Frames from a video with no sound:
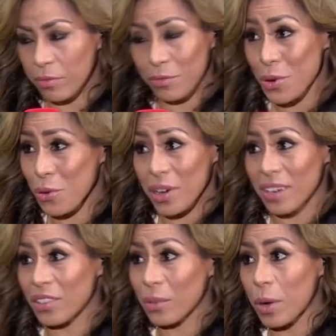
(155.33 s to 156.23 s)
full
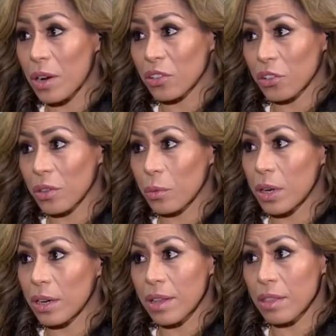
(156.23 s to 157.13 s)
credit to Welsh on the
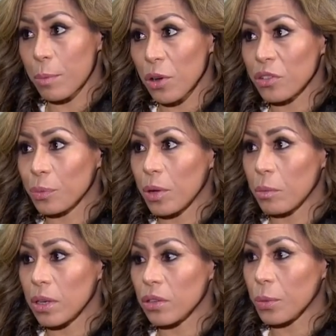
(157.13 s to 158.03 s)
win and the bonus
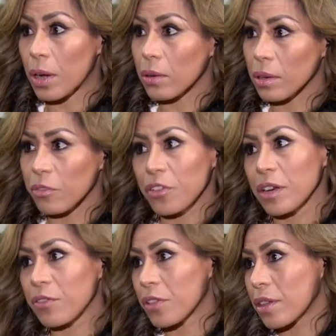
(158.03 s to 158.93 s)
point win as well. And I'm
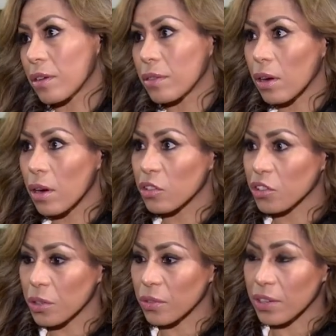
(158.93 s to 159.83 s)
feeling for the
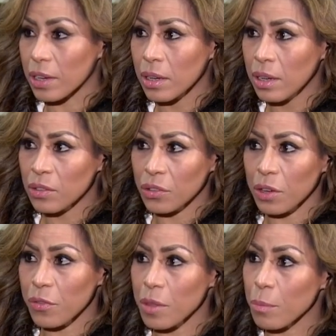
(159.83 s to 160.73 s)
Irish girls there.
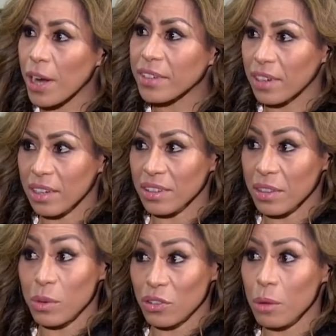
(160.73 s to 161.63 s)
Certainly from the breakdown, I
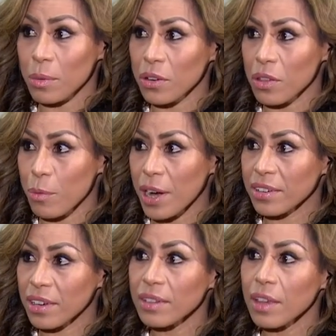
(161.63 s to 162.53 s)
think they were dominant on the
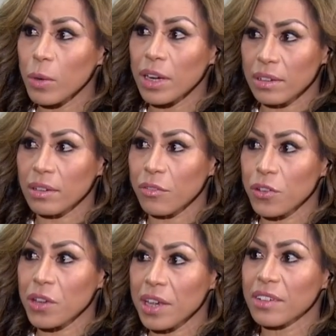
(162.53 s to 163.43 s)
breakdown. They won a
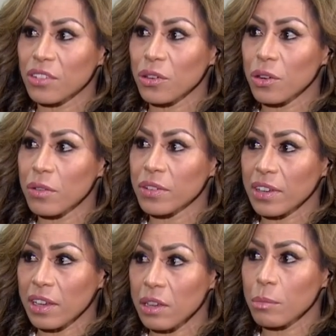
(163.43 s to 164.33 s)
few key
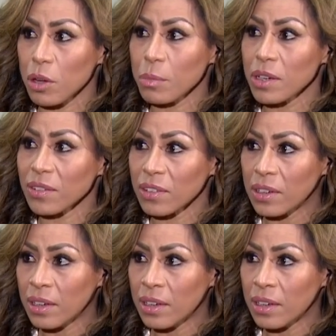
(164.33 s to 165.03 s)
turnovers at key moments.